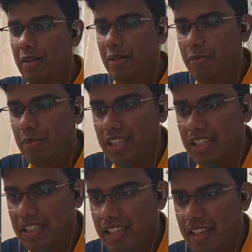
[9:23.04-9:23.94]
but
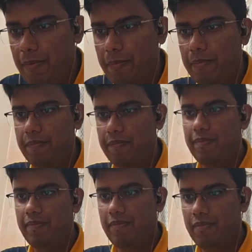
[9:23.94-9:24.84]
yeah.
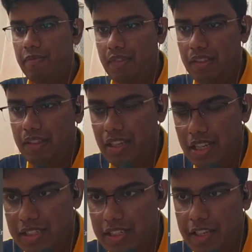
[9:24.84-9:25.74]
Let's see.